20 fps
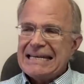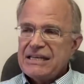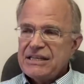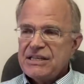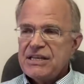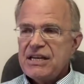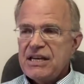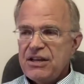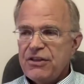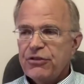
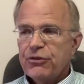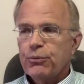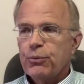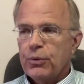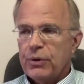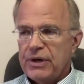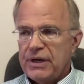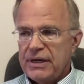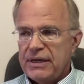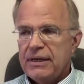
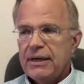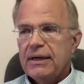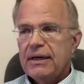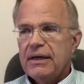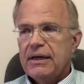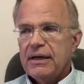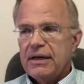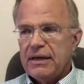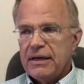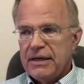T3
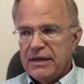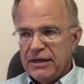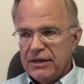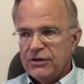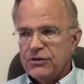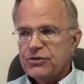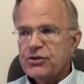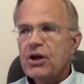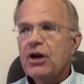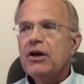
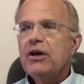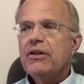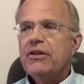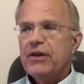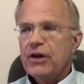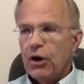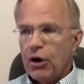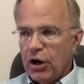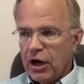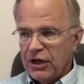is
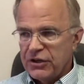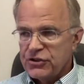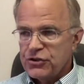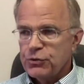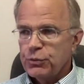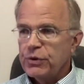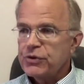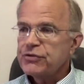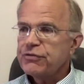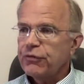the on
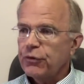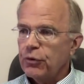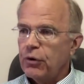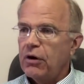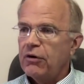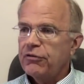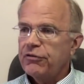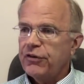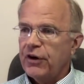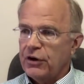switch for all
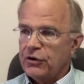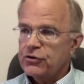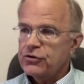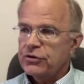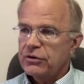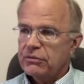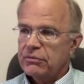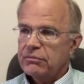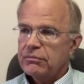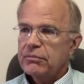
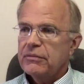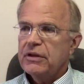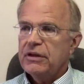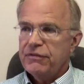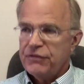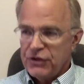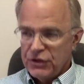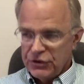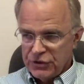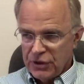function.
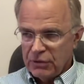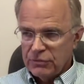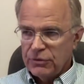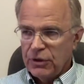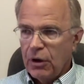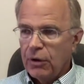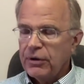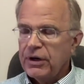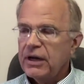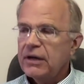If you don't
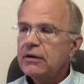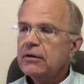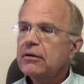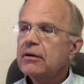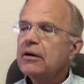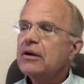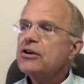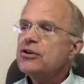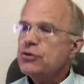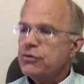own it,
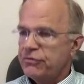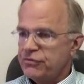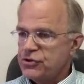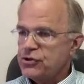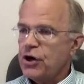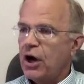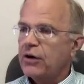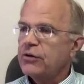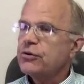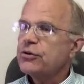you've
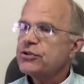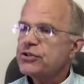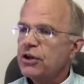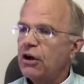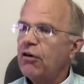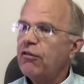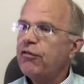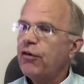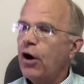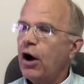shut
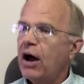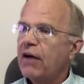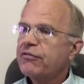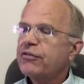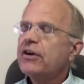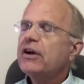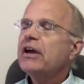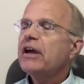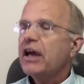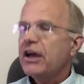yourself off
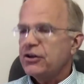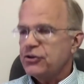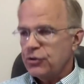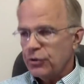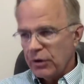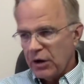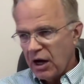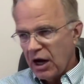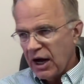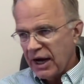and
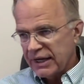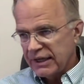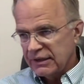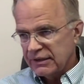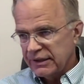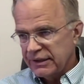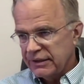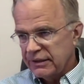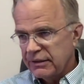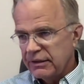you're
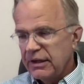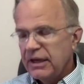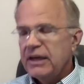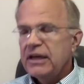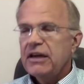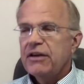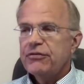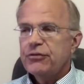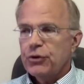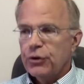idling.
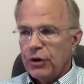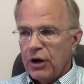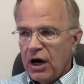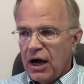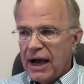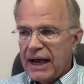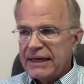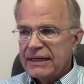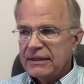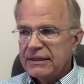If you're
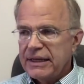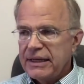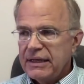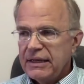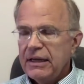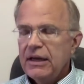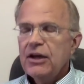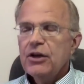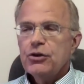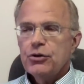
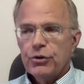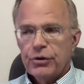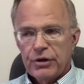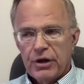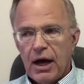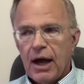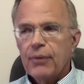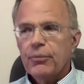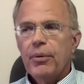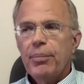idling, you're
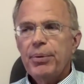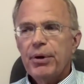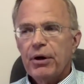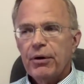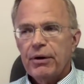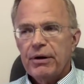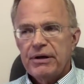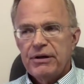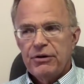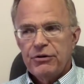not
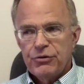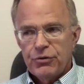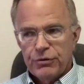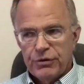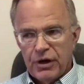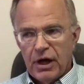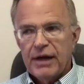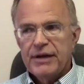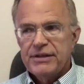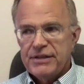repairing and you're
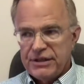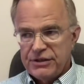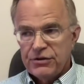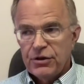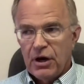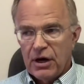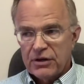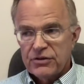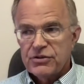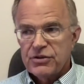not
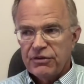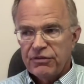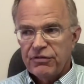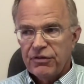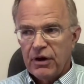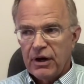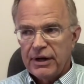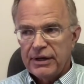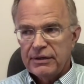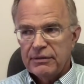
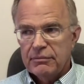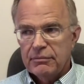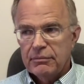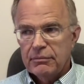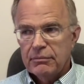detoxifying.